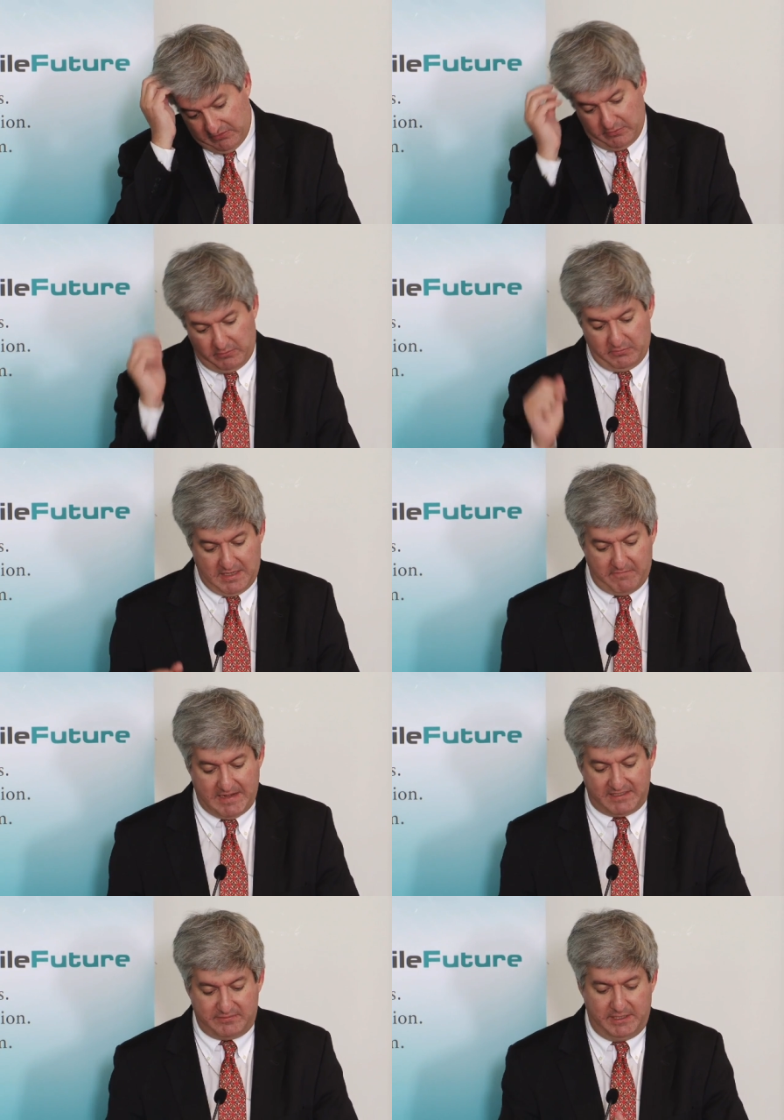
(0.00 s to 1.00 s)
to the
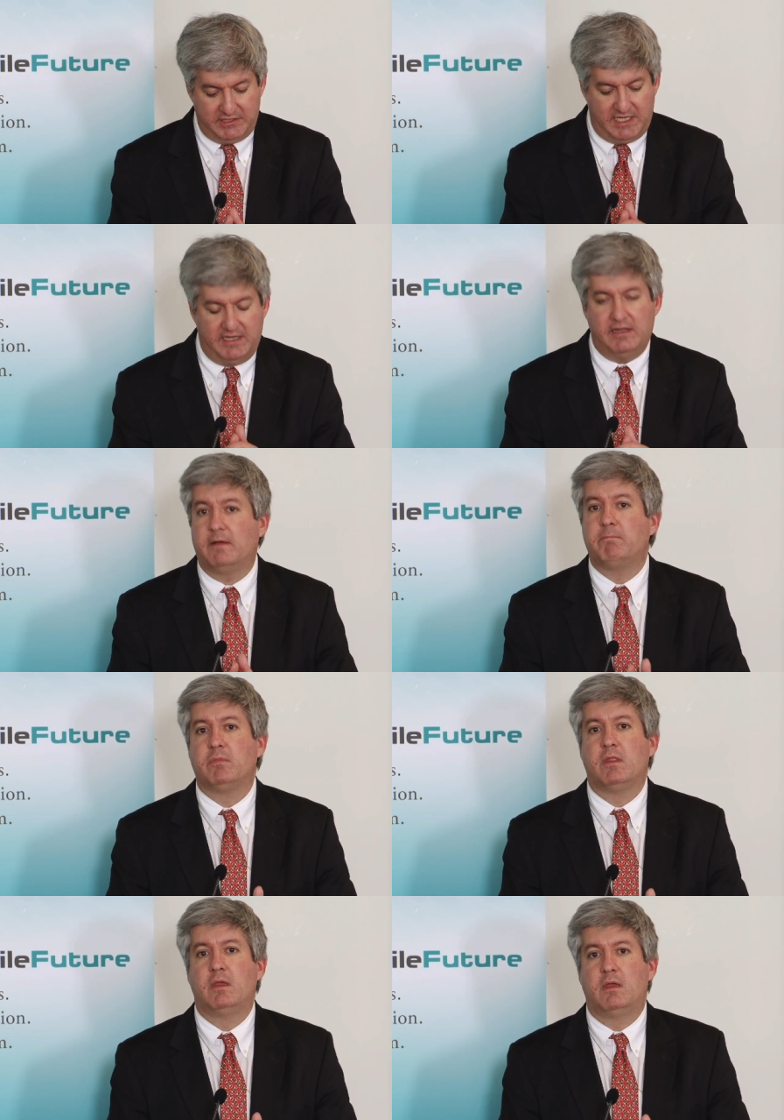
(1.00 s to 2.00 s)
investment agenda,
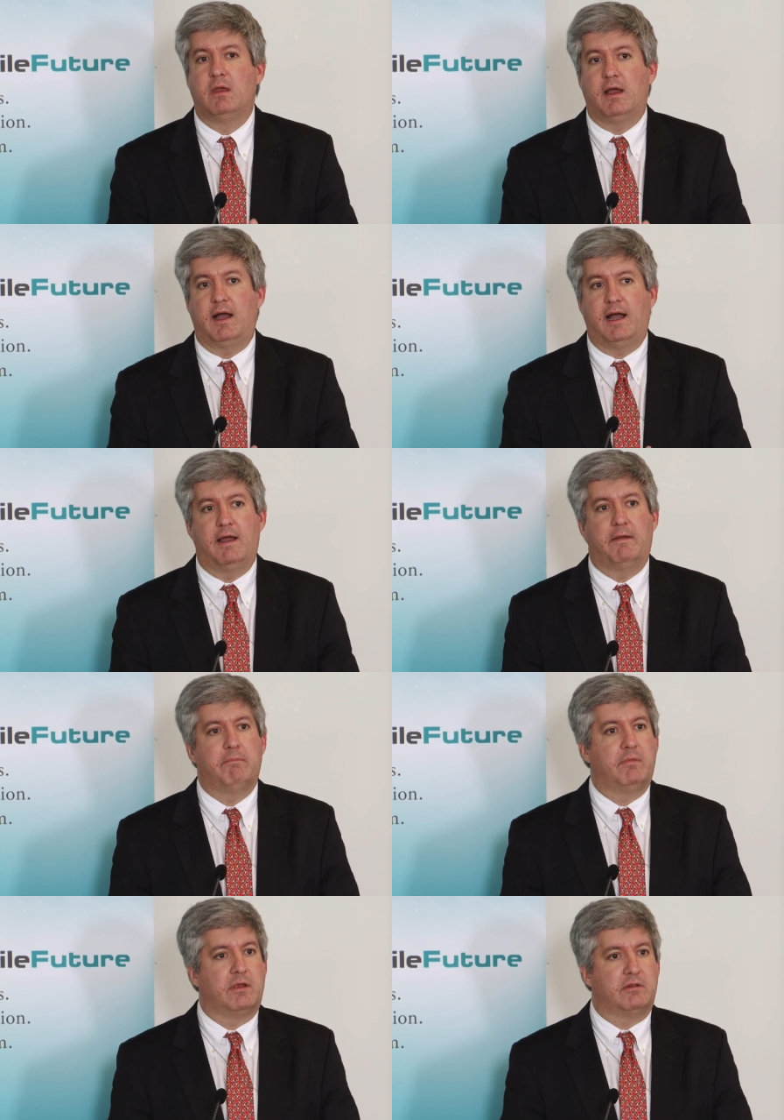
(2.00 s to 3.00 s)

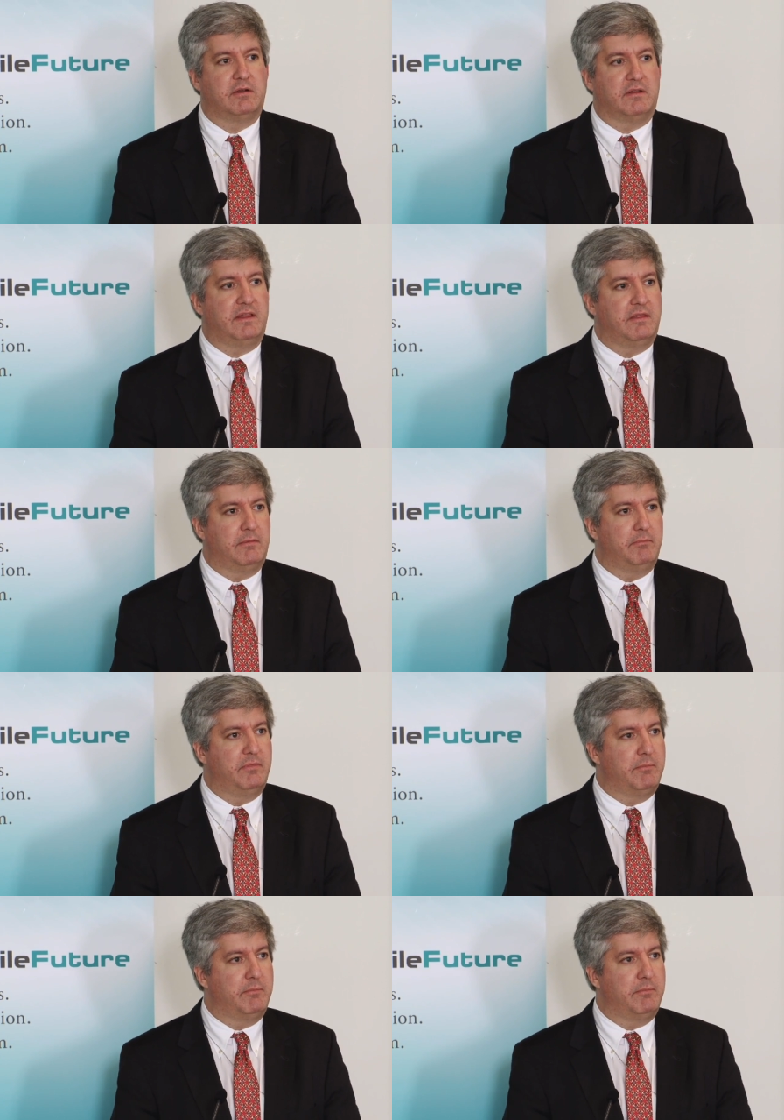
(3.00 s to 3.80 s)
clearly the